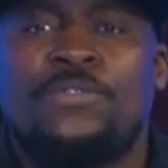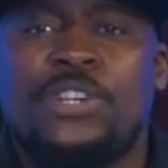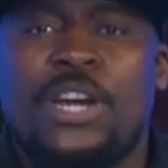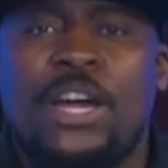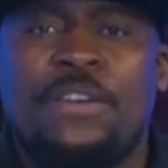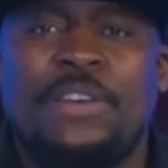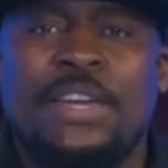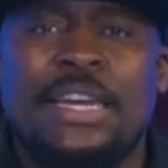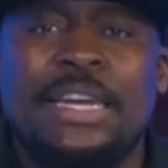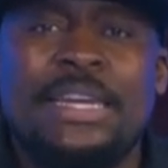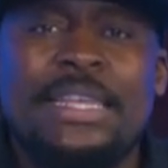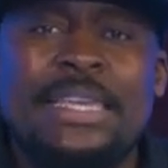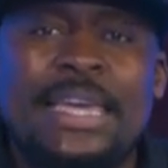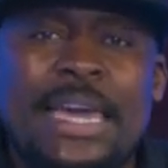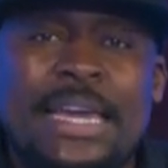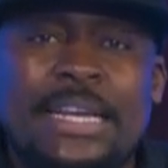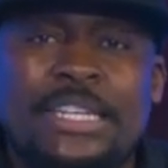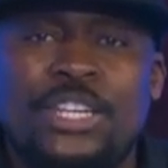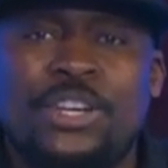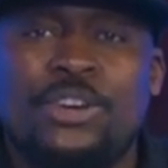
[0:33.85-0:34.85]
driving
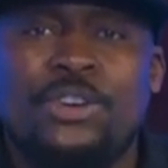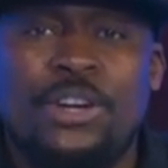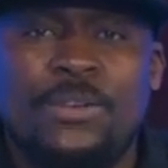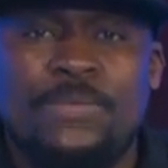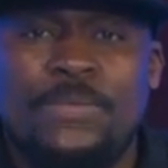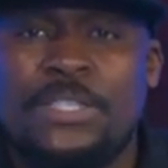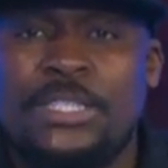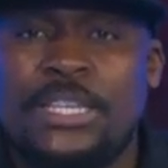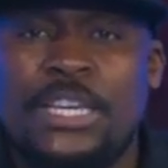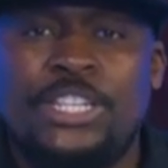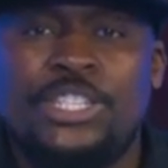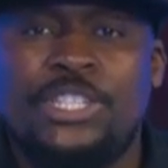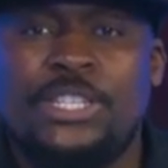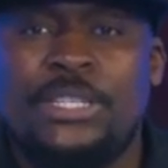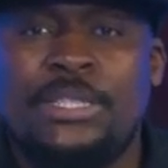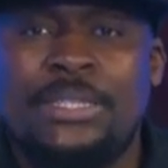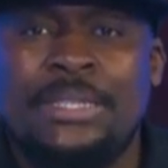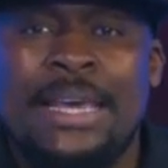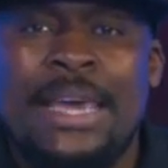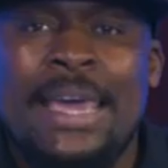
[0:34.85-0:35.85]
engaging
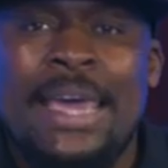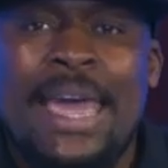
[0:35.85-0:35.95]
conversations